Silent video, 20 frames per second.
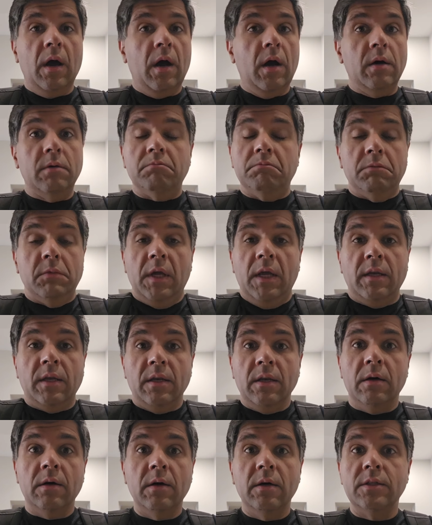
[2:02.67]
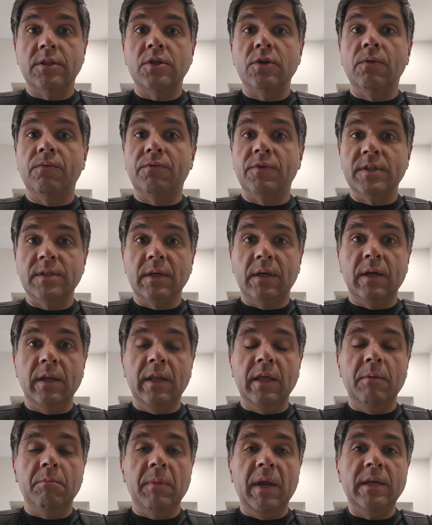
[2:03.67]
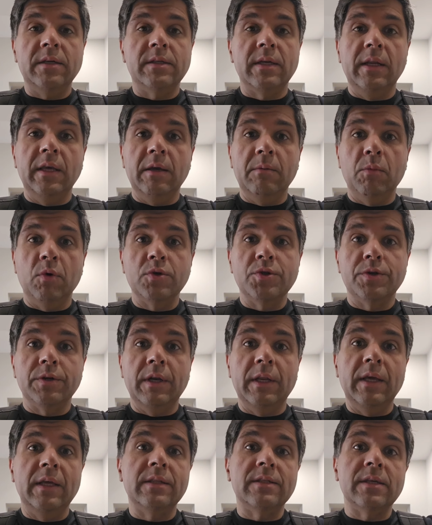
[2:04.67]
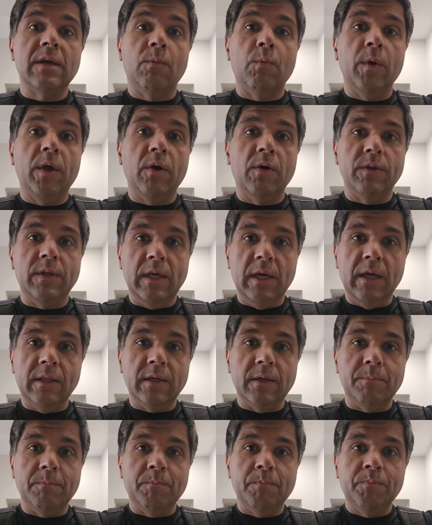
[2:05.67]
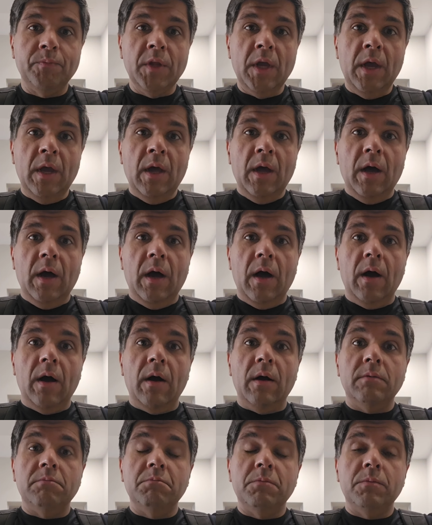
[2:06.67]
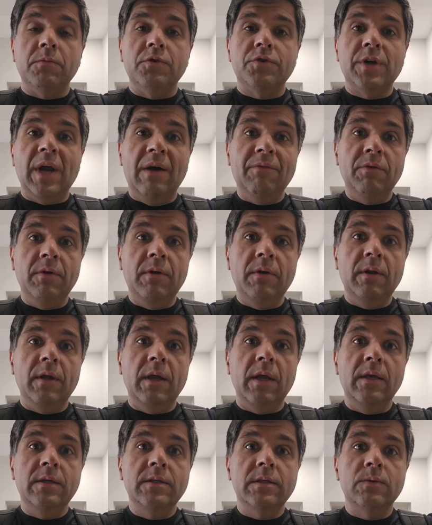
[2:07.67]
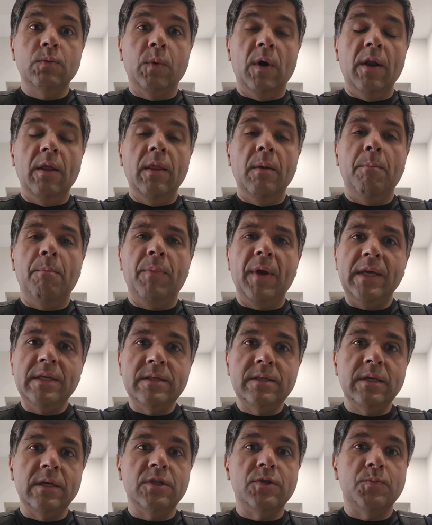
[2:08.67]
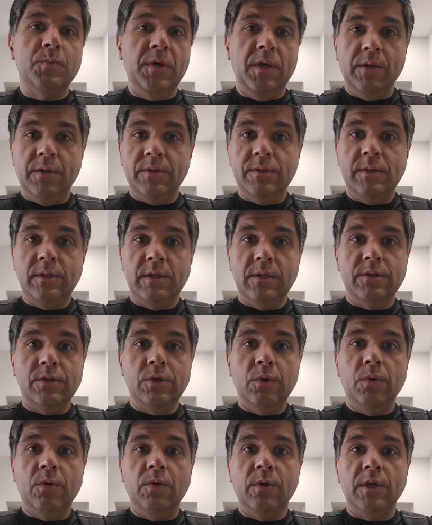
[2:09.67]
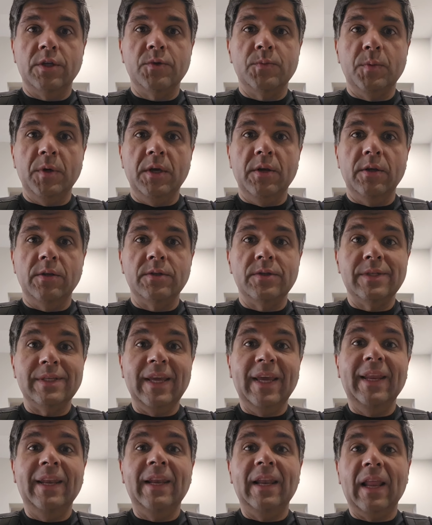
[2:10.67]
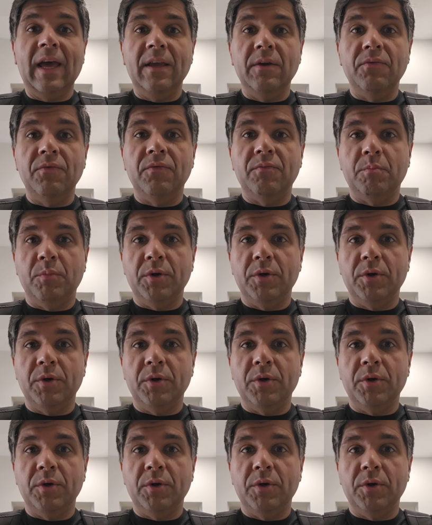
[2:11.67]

Uh, it hurts you physically, mentally, emotionally in some way or the other. Um, travel is one of the best experiences you could experience in life.